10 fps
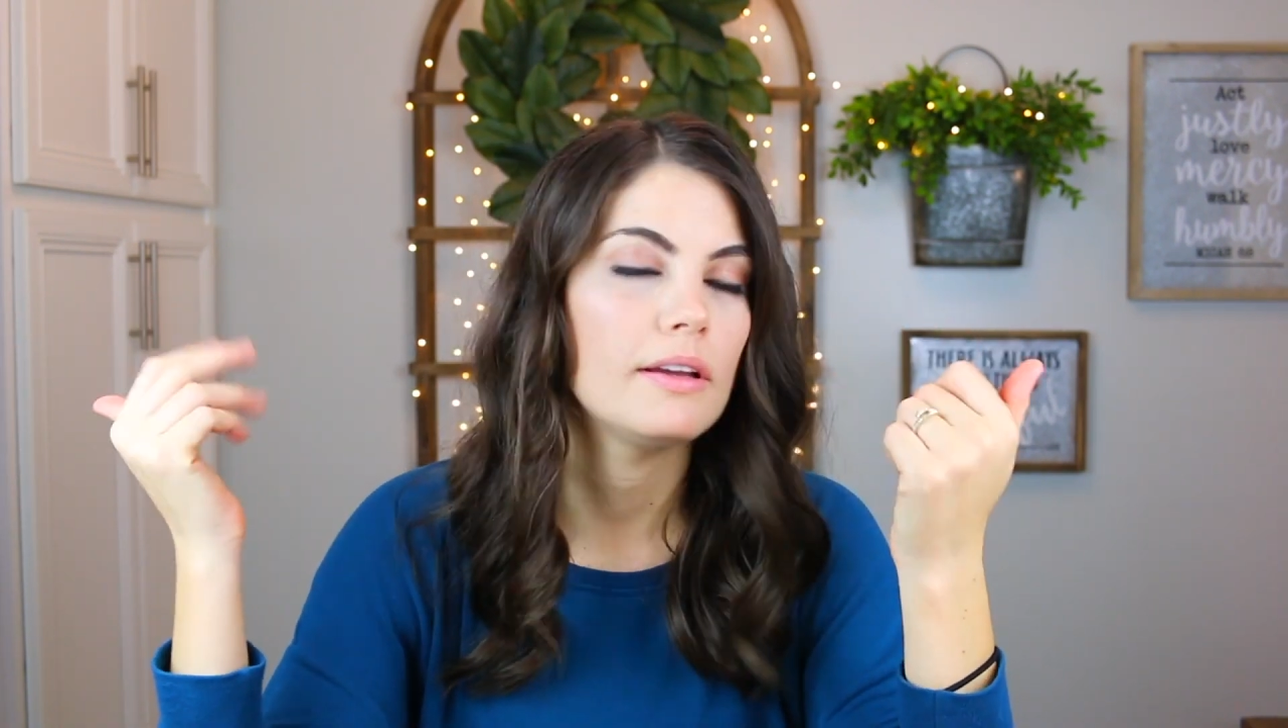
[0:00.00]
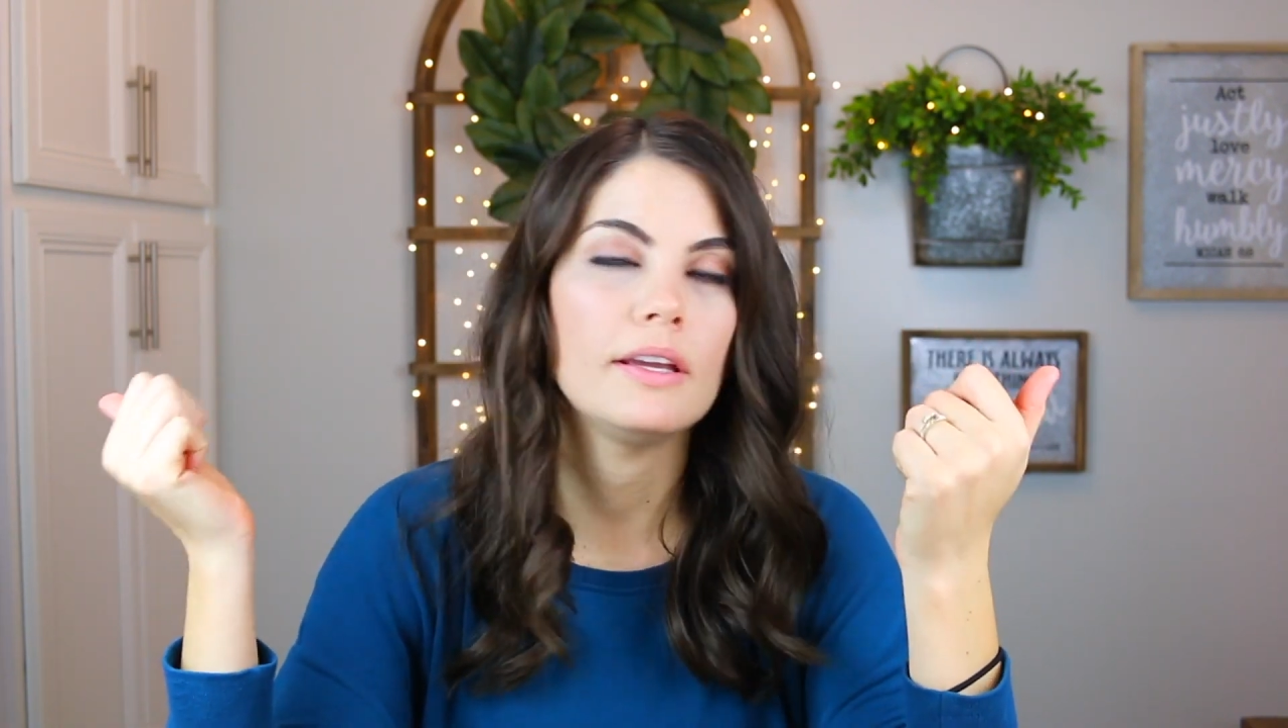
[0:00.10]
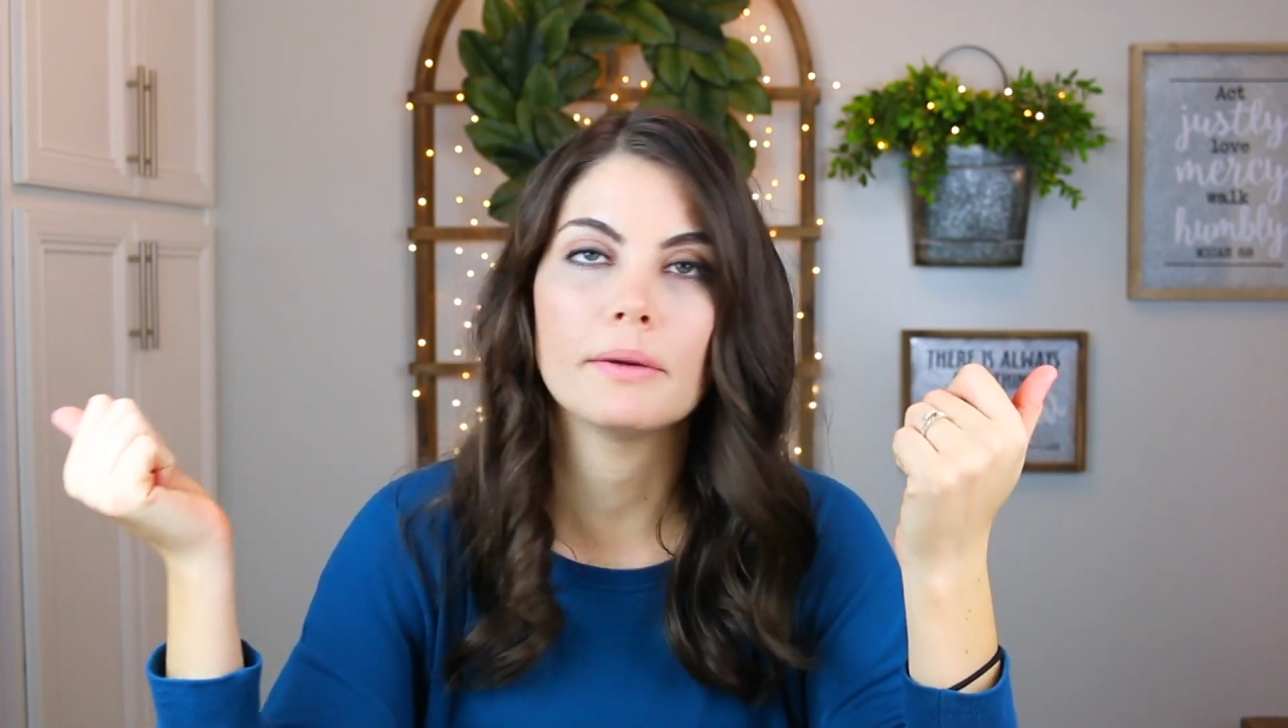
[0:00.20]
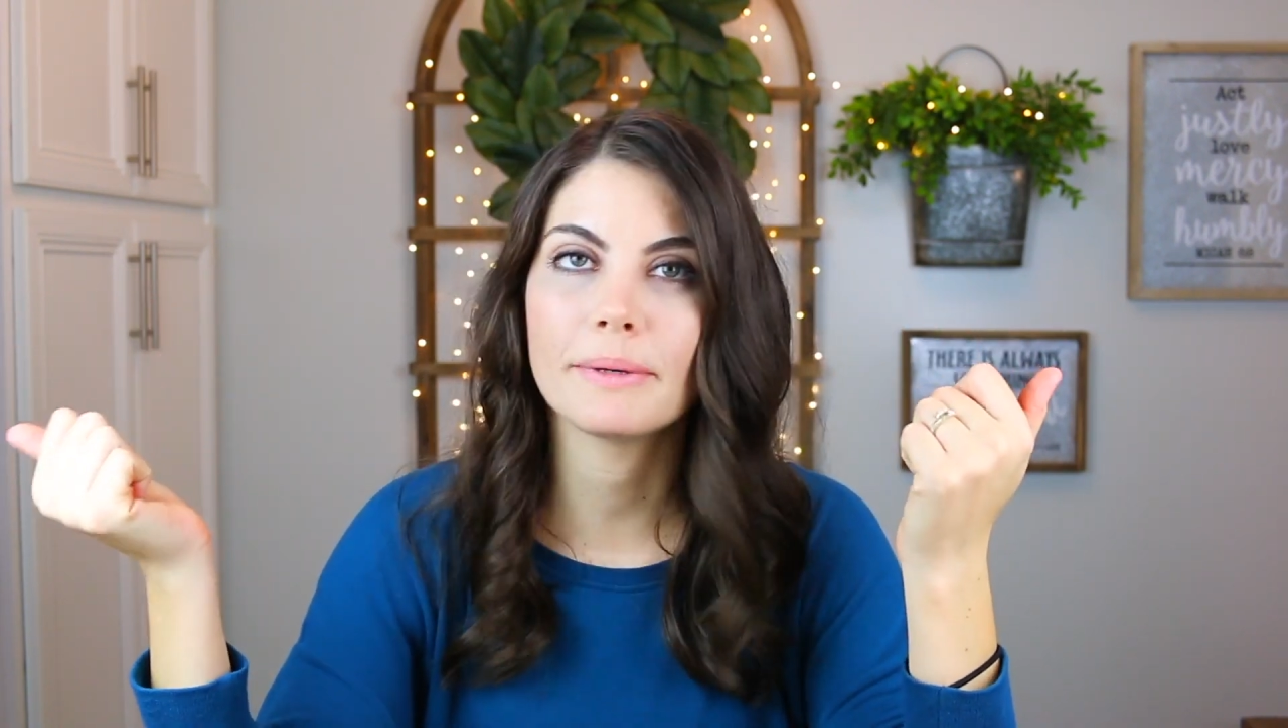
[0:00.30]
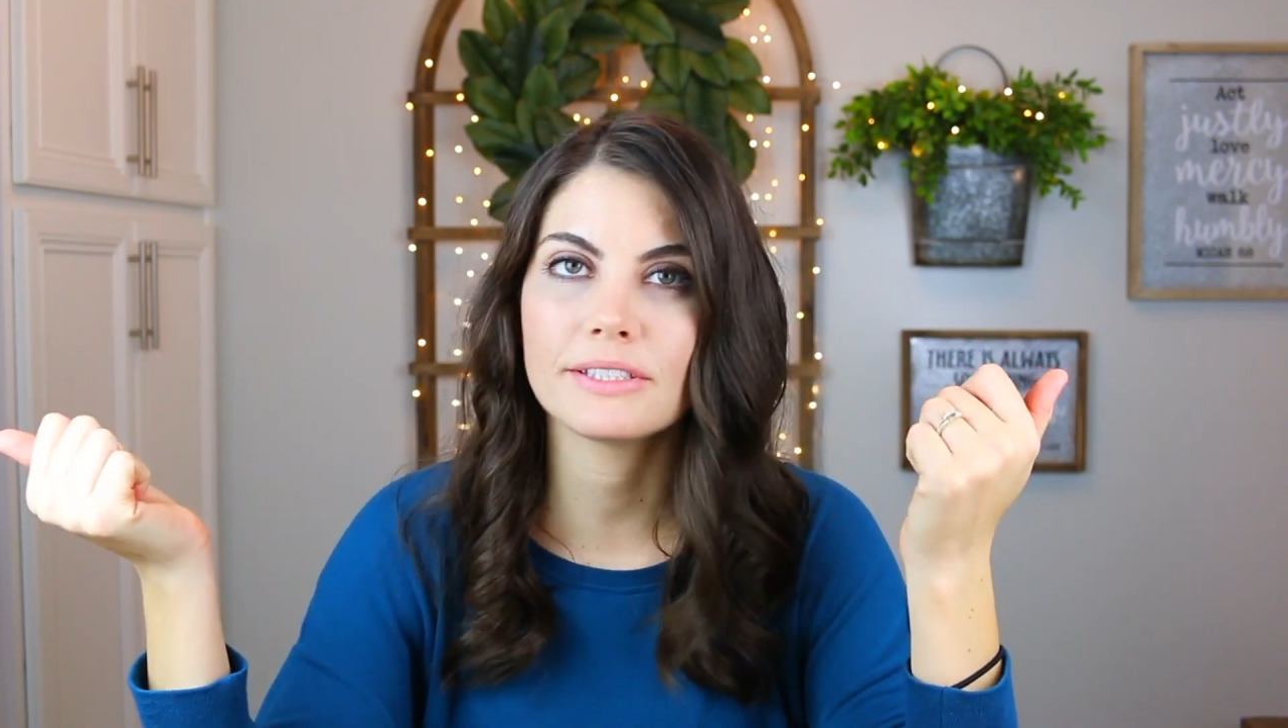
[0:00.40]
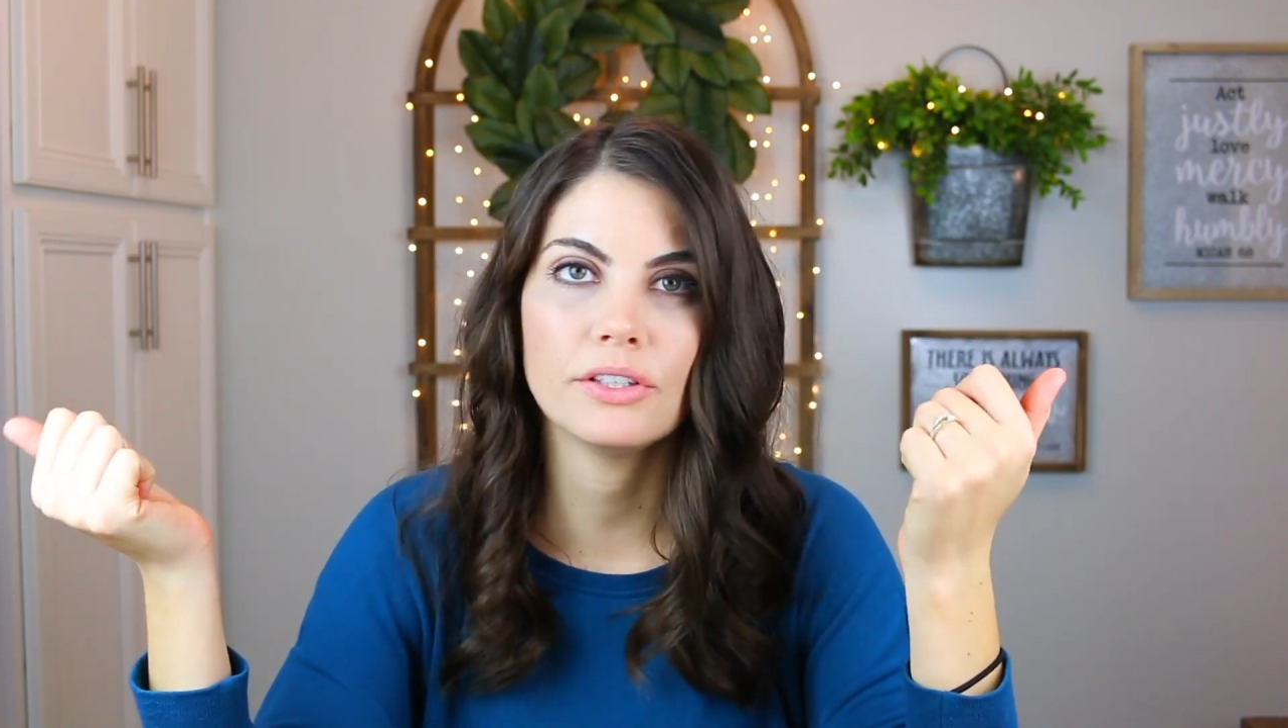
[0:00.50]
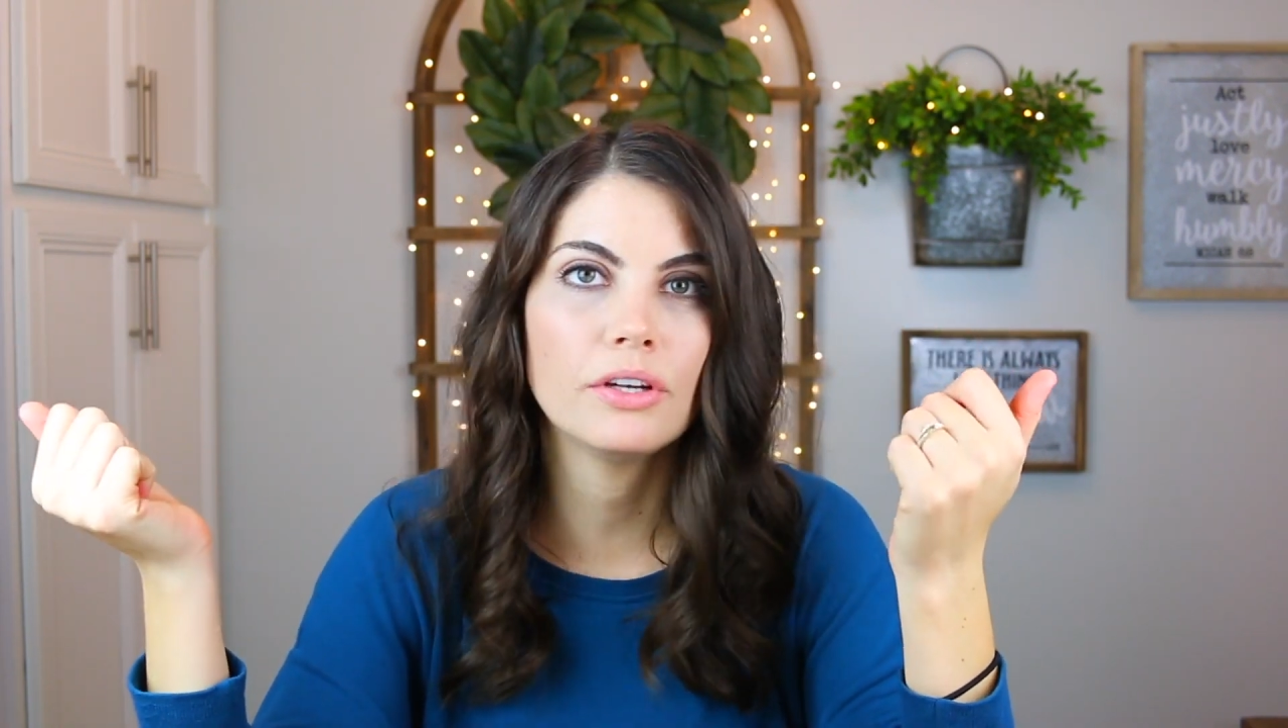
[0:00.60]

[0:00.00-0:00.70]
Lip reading: Eat them as you